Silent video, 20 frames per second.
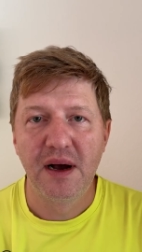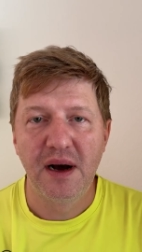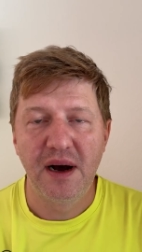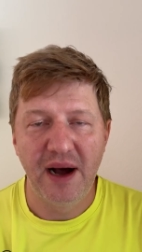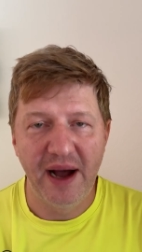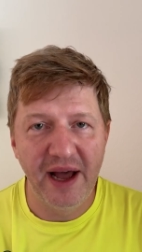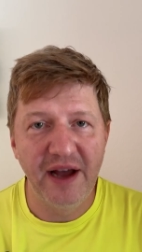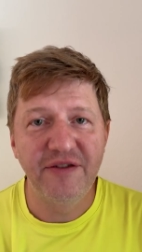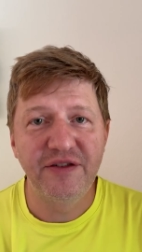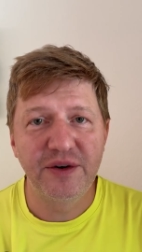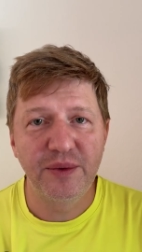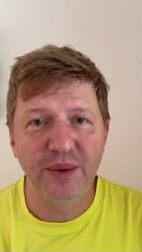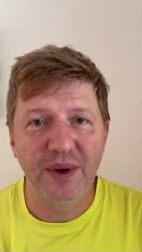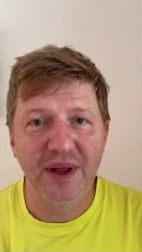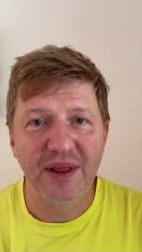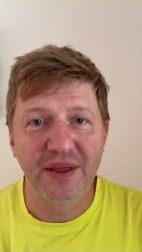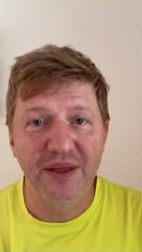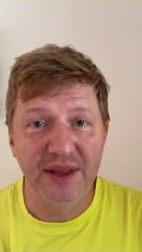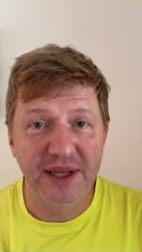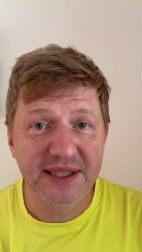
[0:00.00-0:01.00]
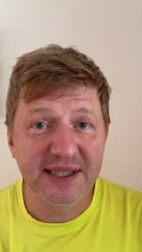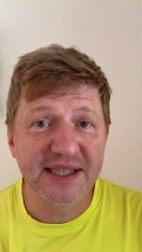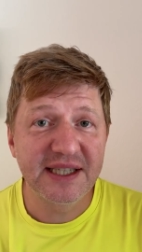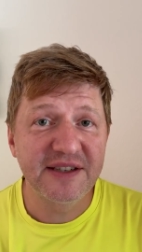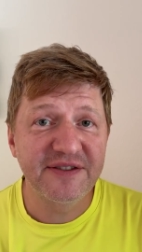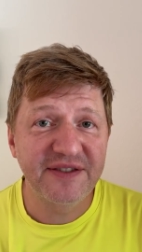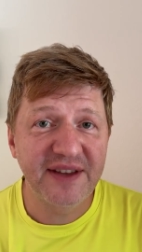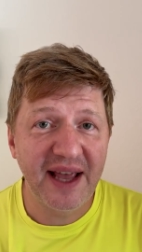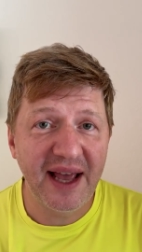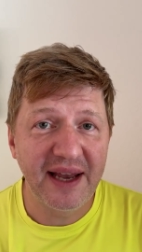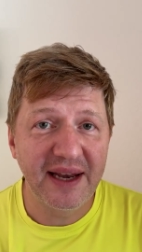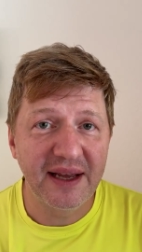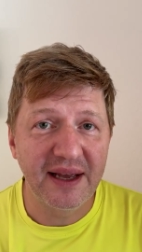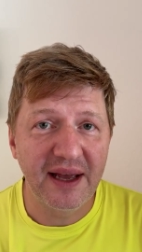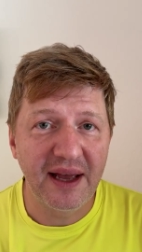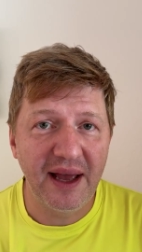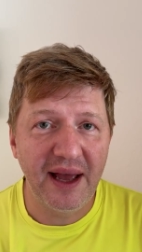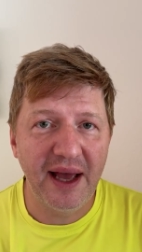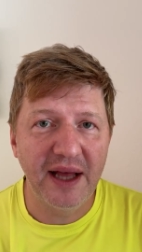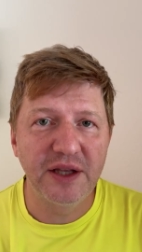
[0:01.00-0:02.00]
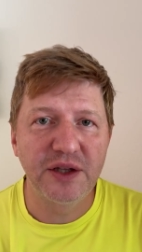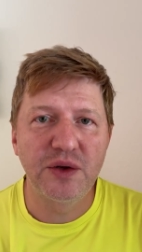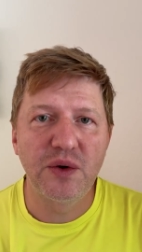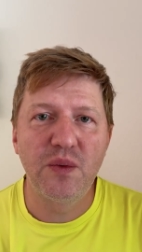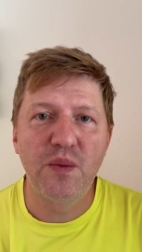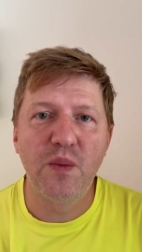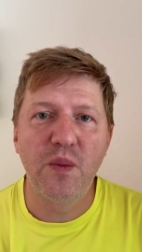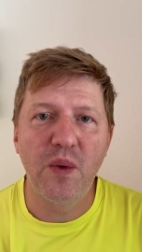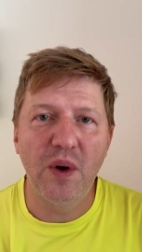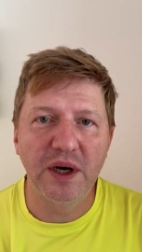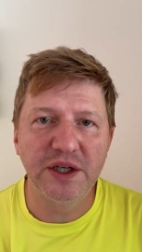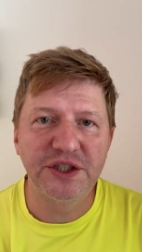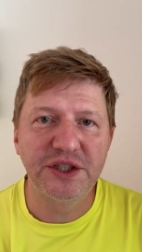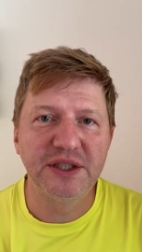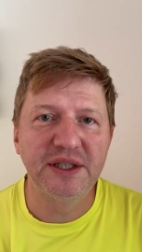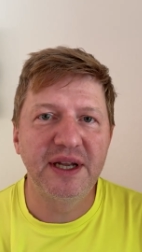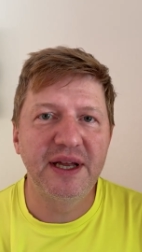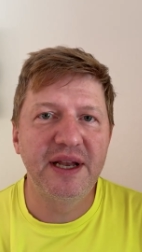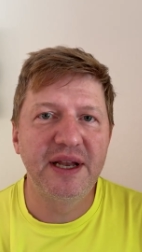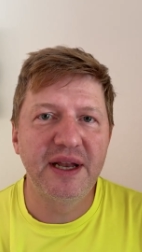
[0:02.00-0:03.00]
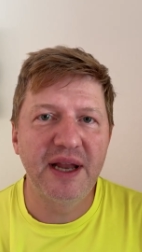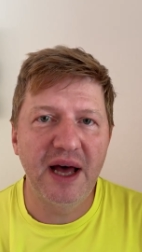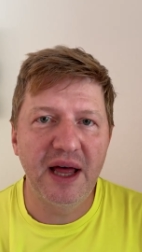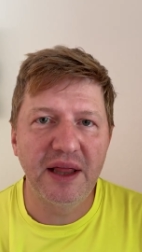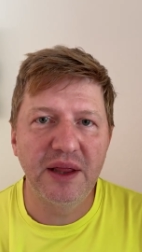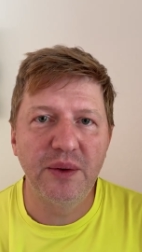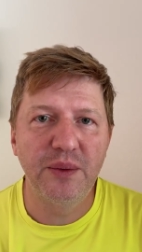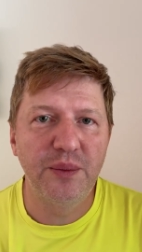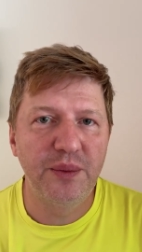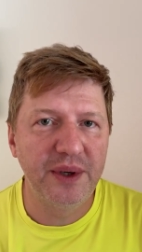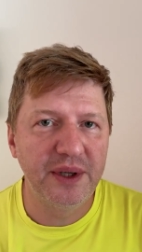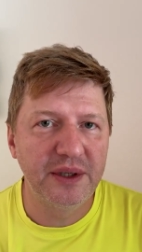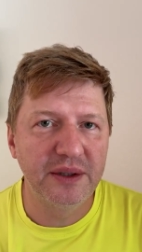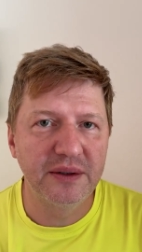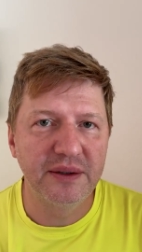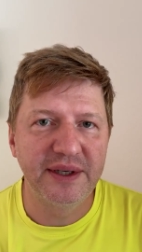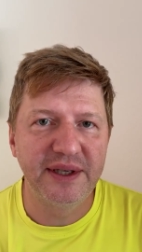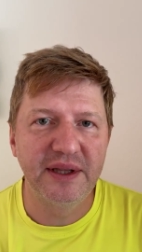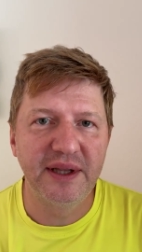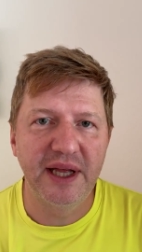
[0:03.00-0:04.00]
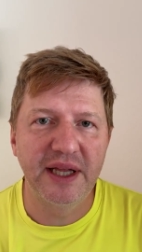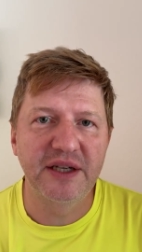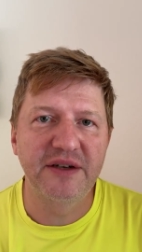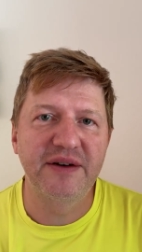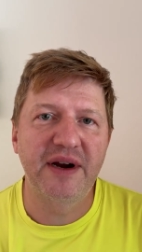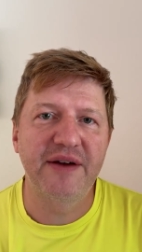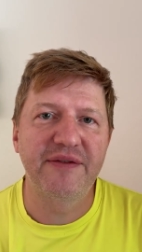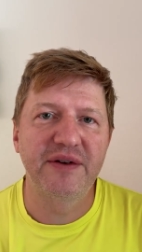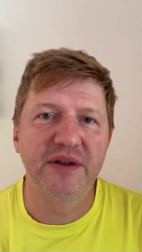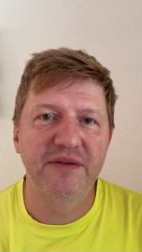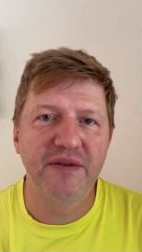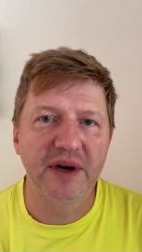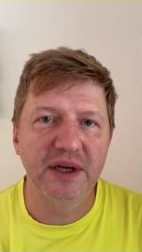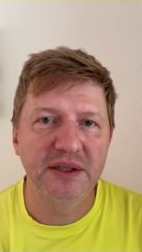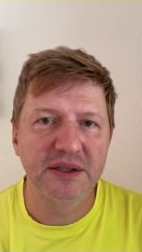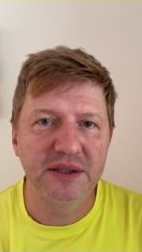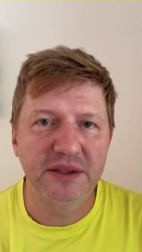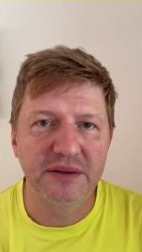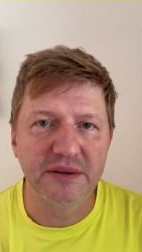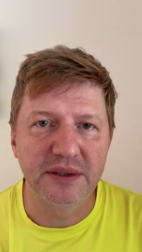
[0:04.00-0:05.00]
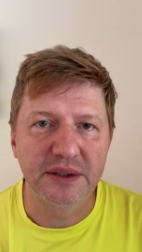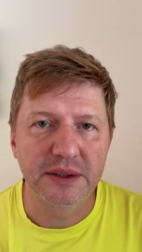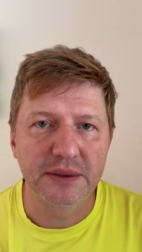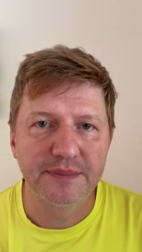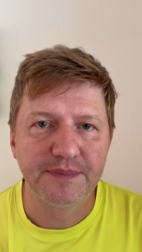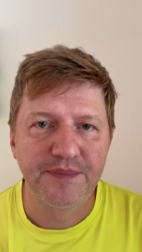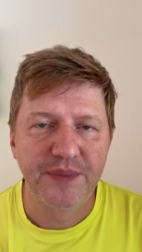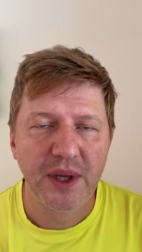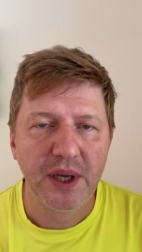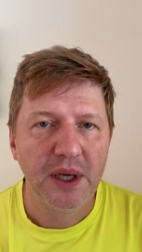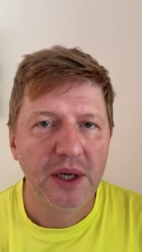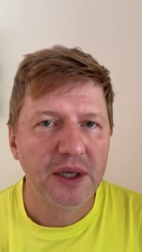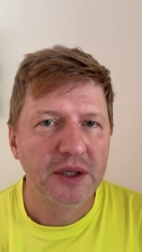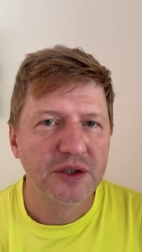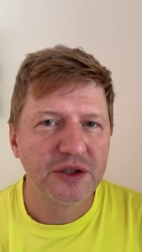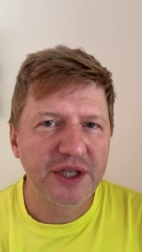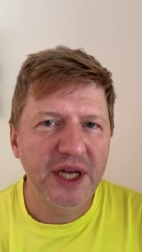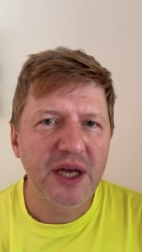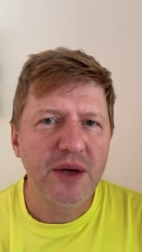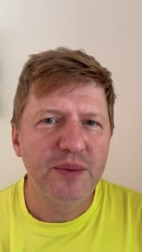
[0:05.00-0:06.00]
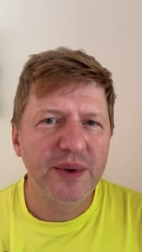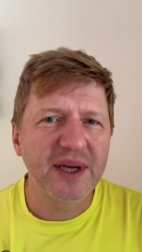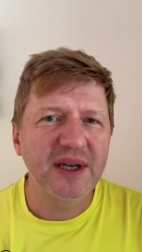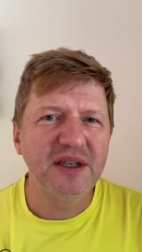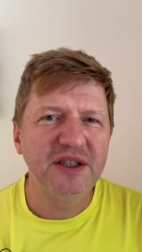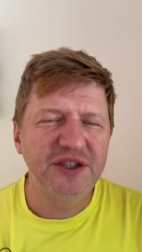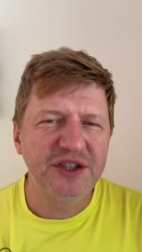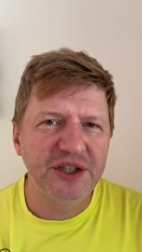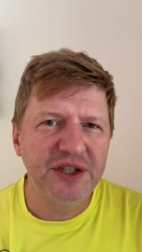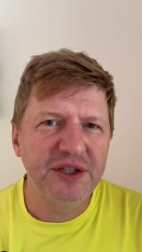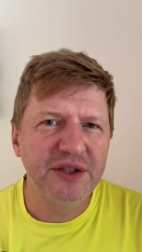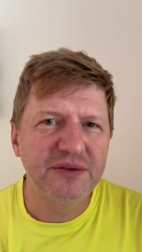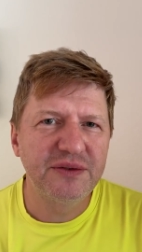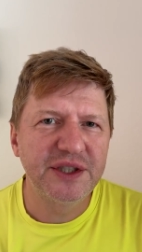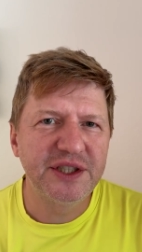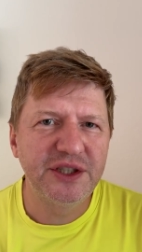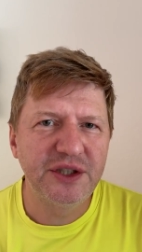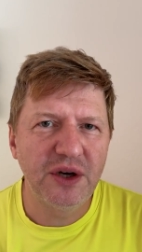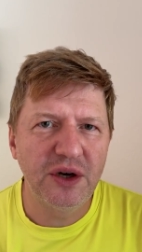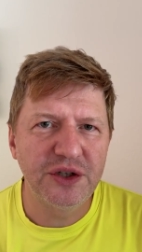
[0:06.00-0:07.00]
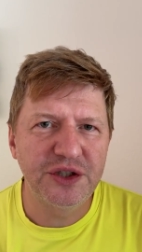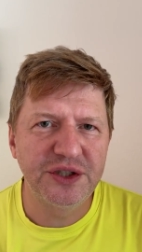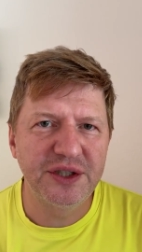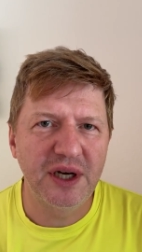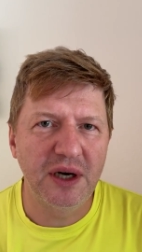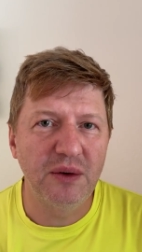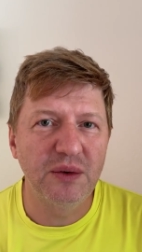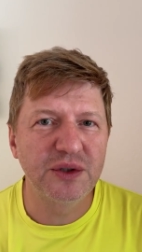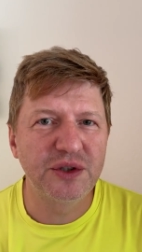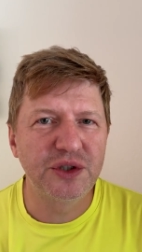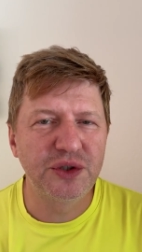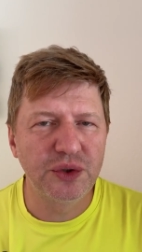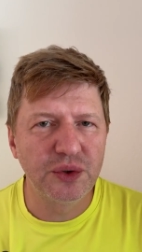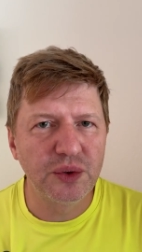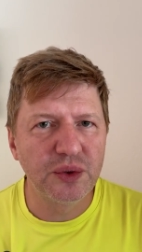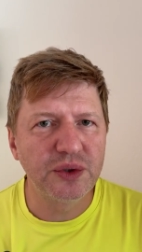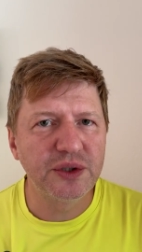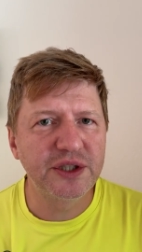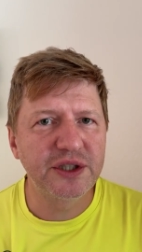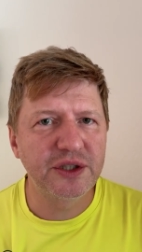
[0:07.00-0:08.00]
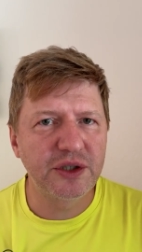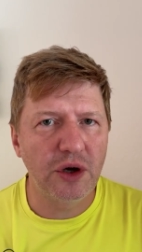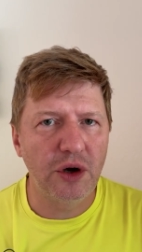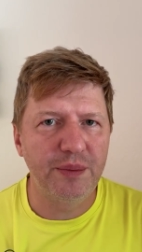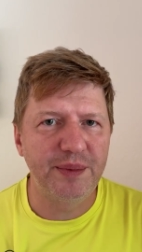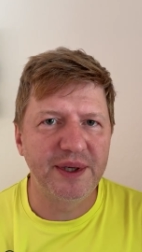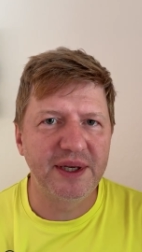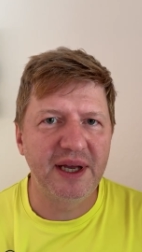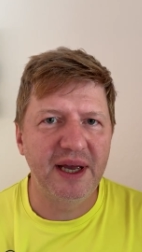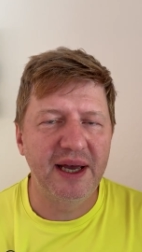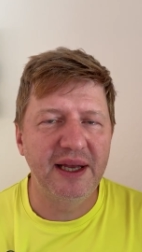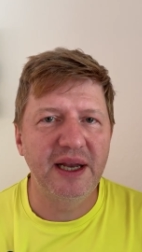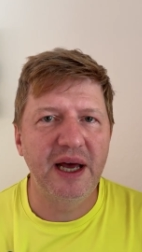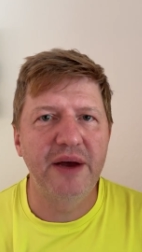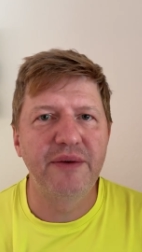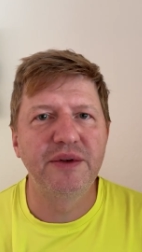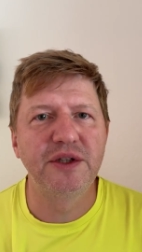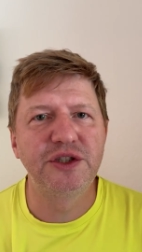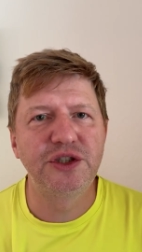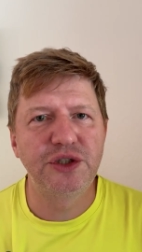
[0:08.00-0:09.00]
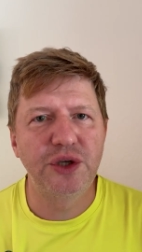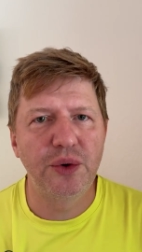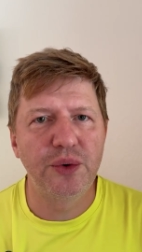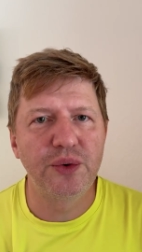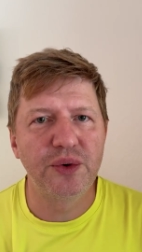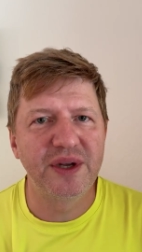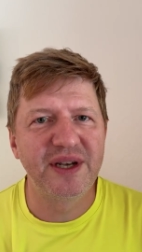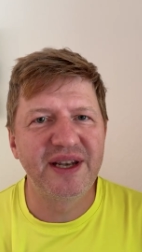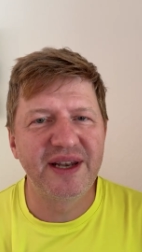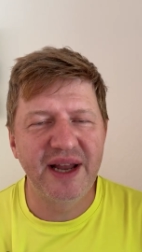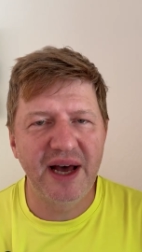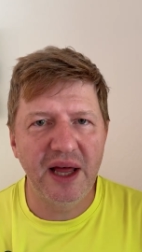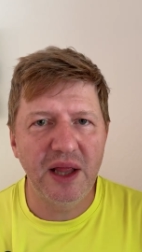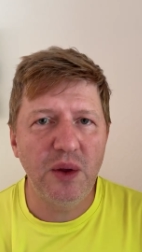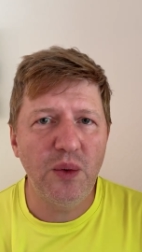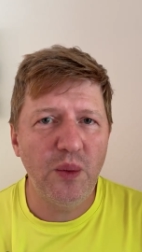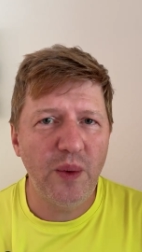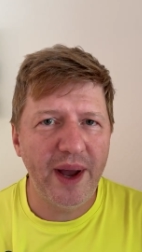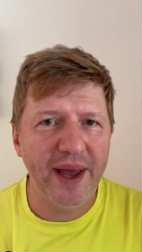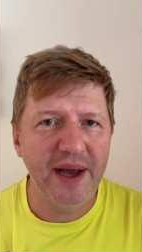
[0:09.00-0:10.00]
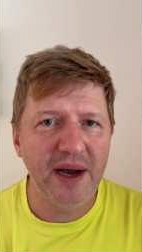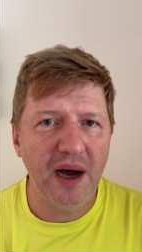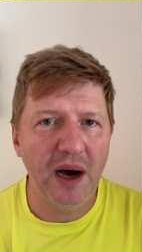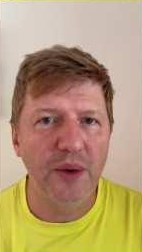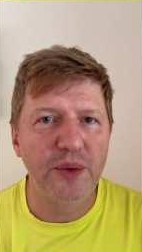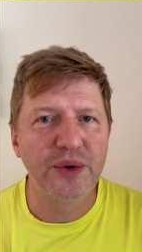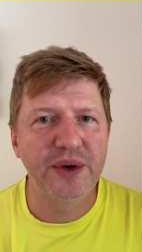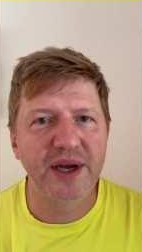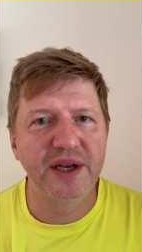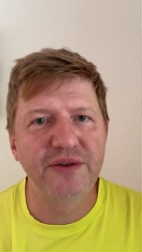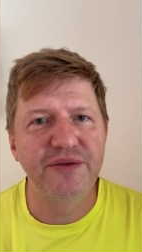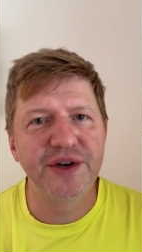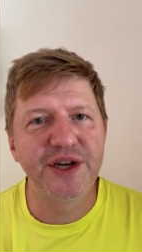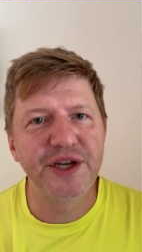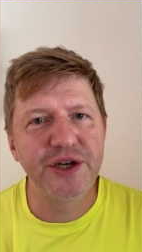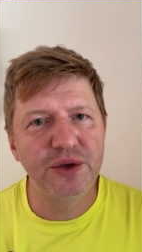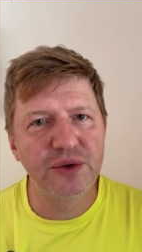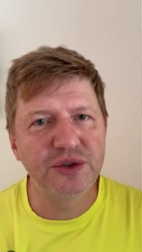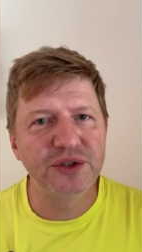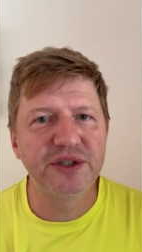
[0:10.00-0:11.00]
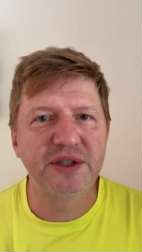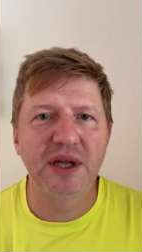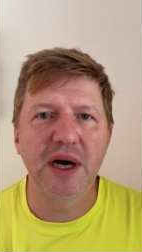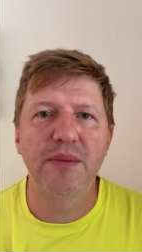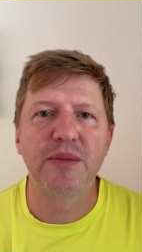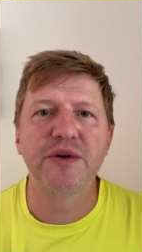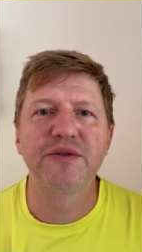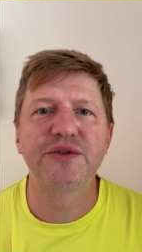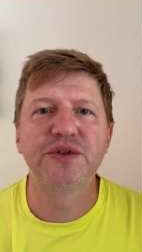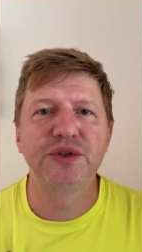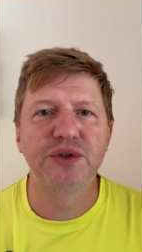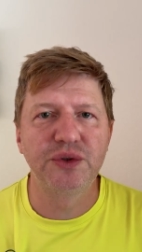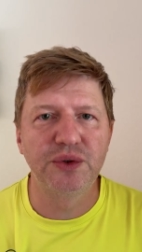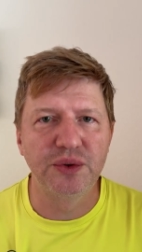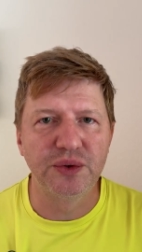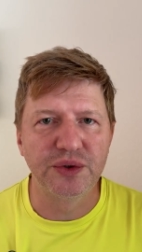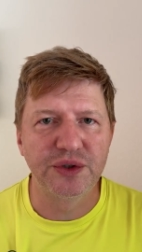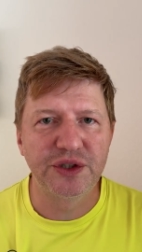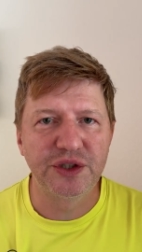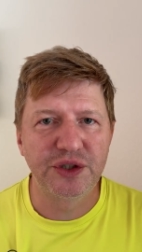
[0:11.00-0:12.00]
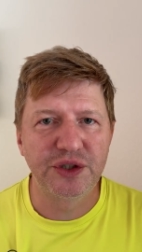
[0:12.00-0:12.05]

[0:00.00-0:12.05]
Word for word: Hi everyone, this is Evgeny and you're watching another video in LangGraph Advanced series. Today we continue researching our tools topic and I will show you another way how you can reduce the number of tools